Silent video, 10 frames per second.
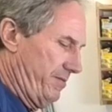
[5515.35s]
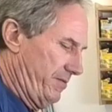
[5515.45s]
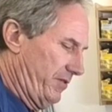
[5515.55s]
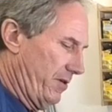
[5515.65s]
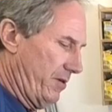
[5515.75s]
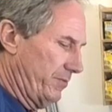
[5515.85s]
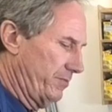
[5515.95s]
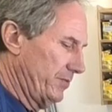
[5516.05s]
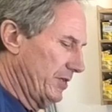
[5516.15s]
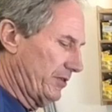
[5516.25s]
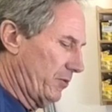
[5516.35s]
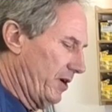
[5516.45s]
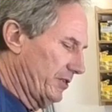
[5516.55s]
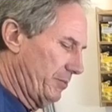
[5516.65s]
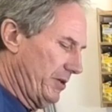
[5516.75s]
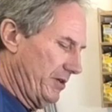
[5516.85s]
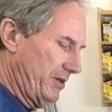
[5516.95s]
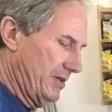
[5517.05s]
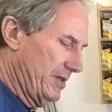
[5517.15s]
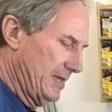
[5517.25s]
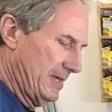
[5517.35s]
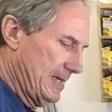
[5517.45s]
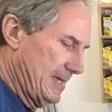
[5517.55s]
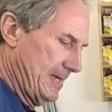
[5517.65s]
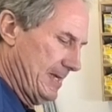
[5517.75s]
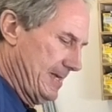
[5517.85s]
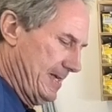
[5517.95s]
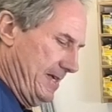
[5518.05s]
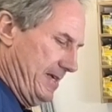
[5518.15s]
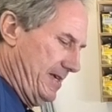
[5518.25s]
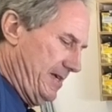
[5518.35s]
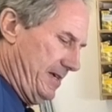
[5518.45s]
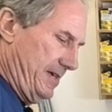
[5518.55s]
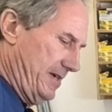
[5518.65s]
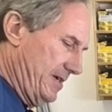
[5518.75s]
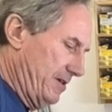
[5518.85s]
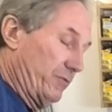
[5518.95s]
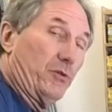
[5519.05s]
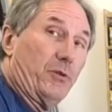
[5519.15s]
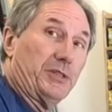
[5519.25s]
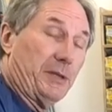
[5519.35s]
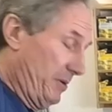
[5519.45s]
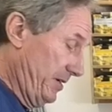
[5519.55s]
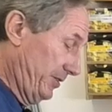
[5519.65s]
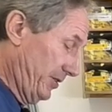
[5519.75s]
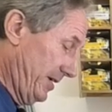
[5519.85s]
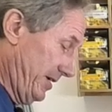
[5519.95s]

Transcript: So you get to watch me uh, roll with the punch, I